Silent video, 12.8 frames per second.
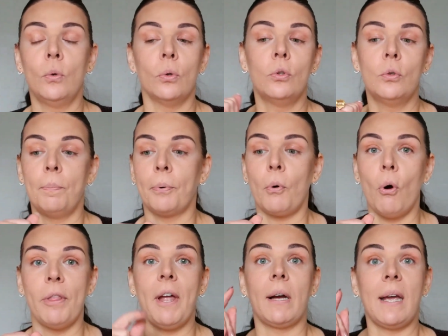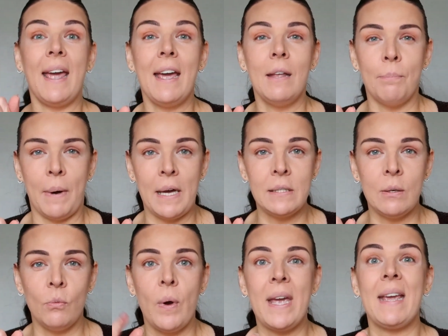good product. And by
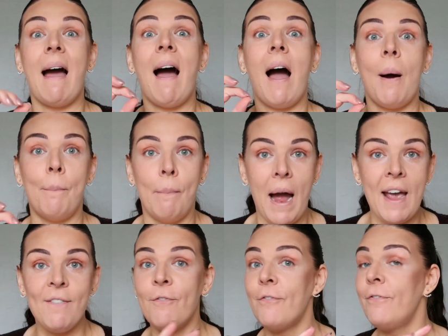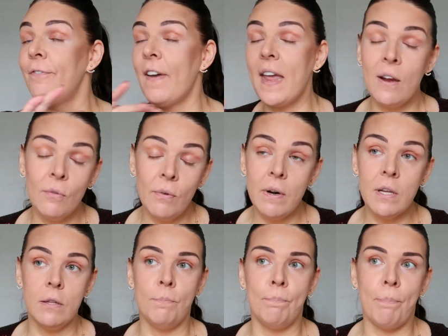the way, my
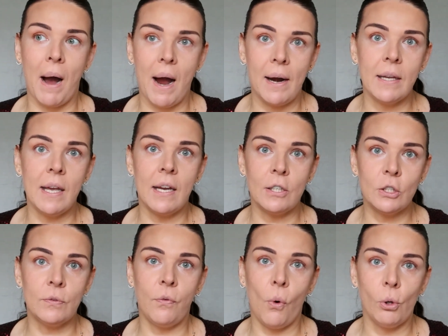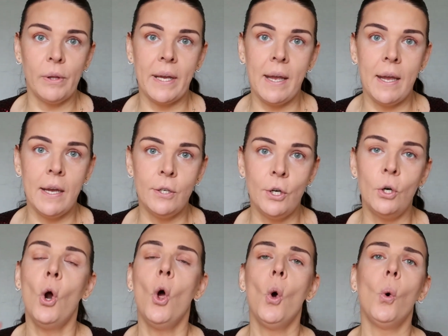favorite body
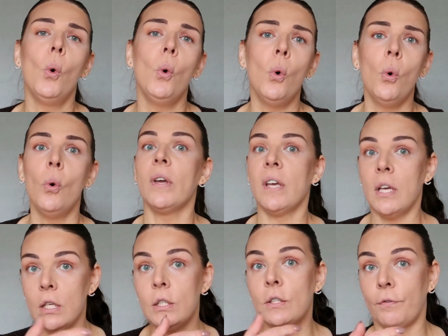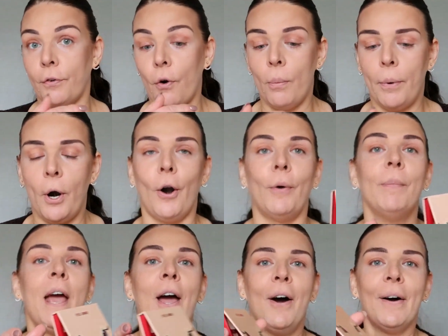exfoliator, oh, it's from her.
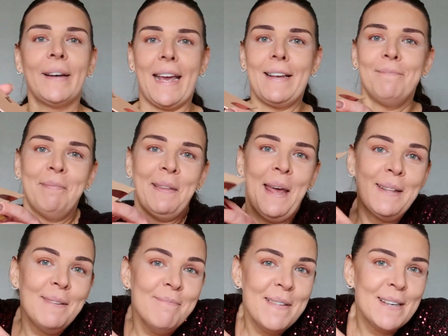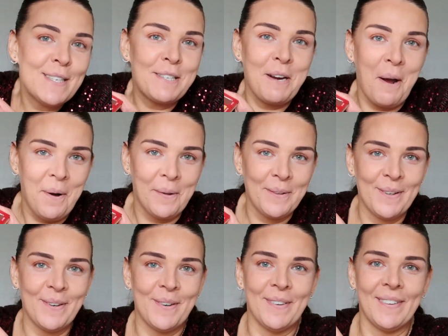Okay, let me show
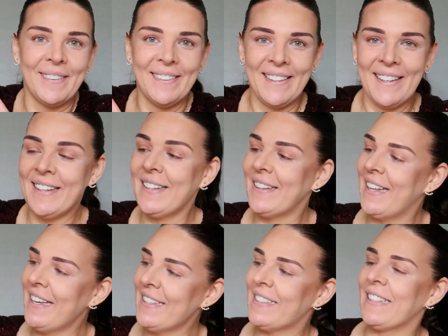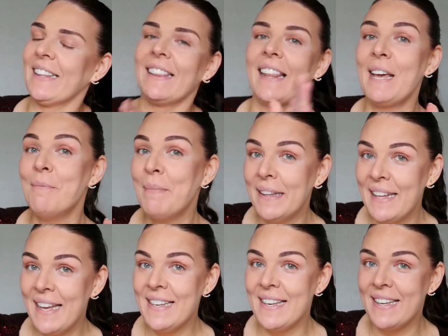you. It is
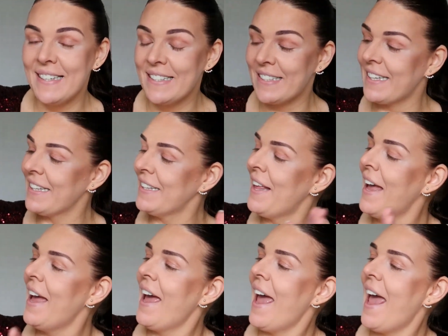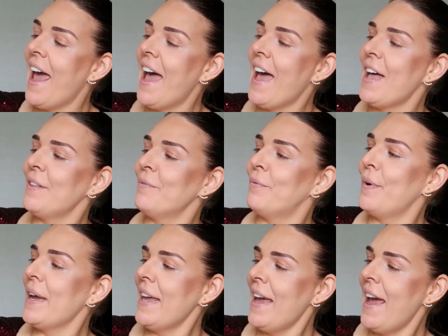limited edition and
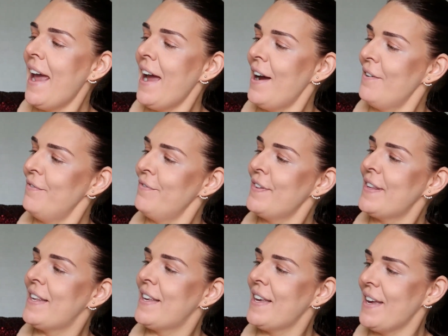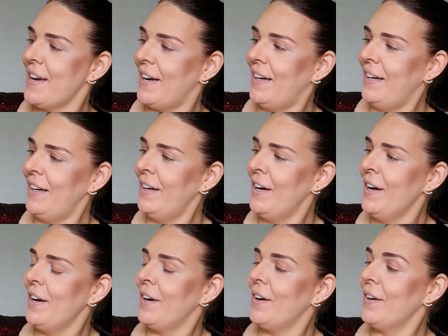we have here,
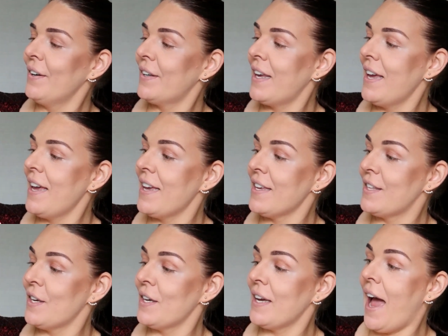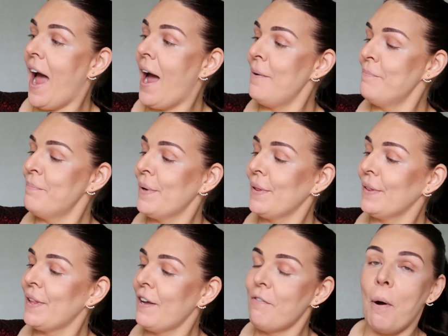okay, yeah,
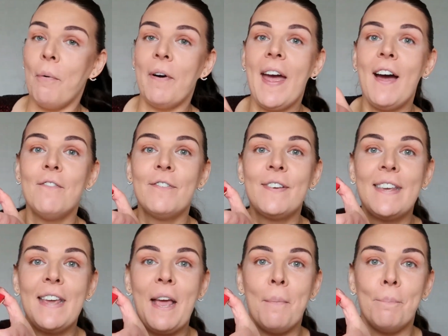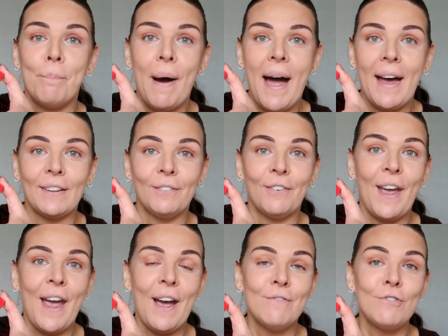unbelievable. We have here matte, we
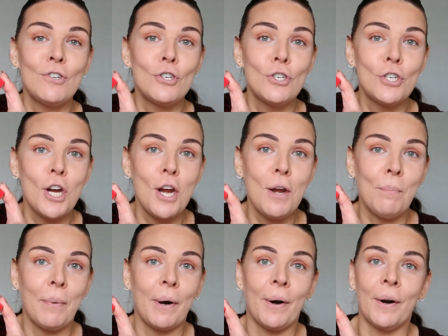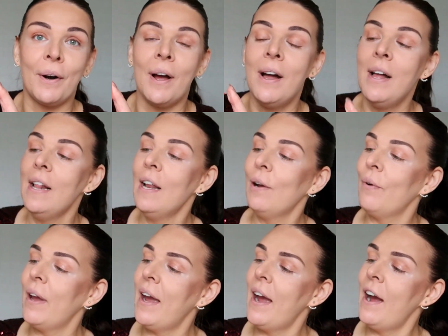have shimmer,
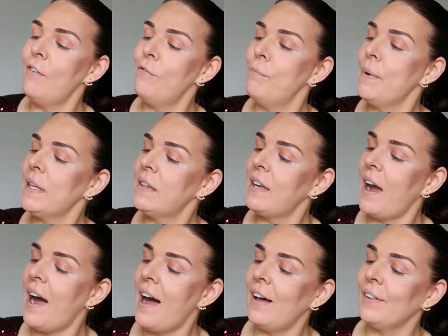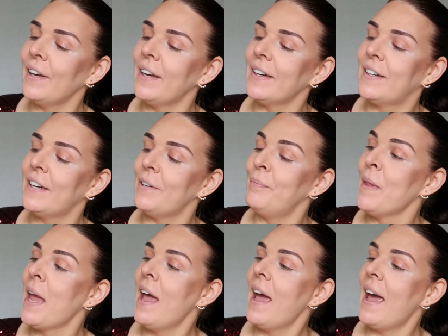we have metallic,
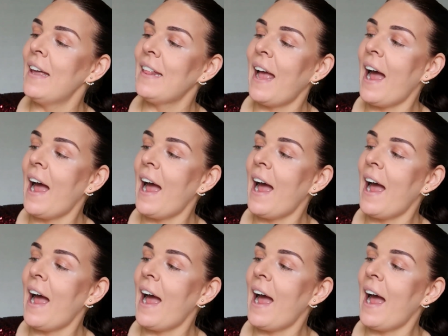and